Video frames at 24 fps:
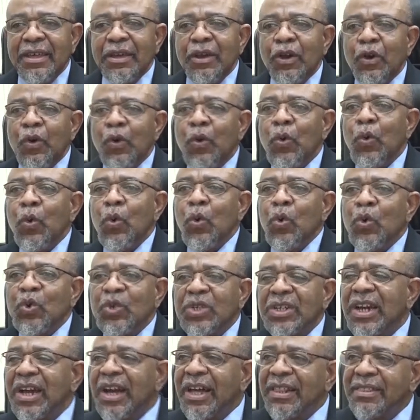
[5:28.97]

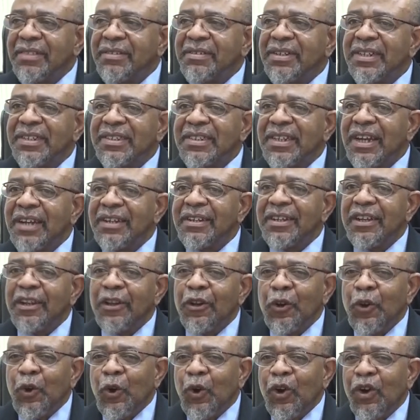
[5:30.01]
hold gatherings and they
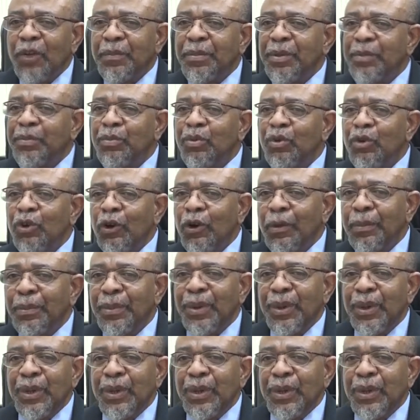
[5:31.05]
lock people up